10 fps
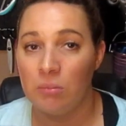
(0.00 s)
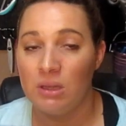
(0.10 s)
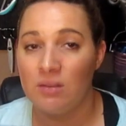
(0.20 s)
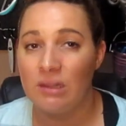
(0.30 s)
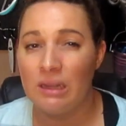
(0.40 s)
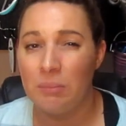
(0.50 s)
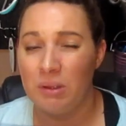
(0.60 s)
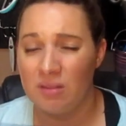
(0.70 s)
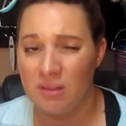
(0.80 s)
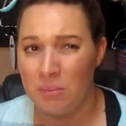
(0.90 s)
because he had
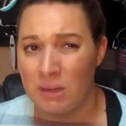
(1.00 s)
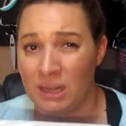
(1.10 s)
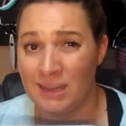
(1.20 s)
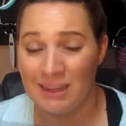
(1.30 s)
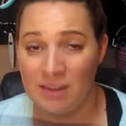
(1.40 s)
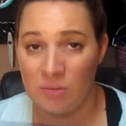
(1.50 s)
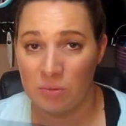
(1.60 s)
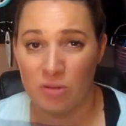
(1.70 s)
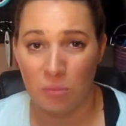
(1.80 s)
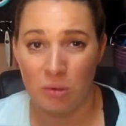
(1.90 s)
basically been, like, laced
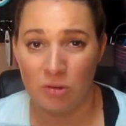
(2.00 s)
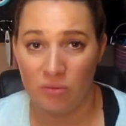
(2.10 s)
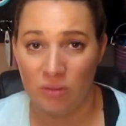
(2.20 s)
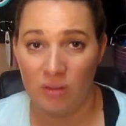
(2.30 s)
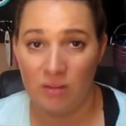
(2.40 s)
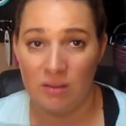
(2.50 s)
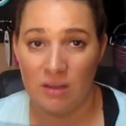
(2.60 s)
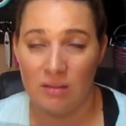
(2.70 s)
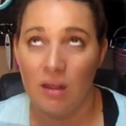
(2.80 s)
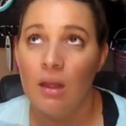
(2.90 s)
with so much of the things that he's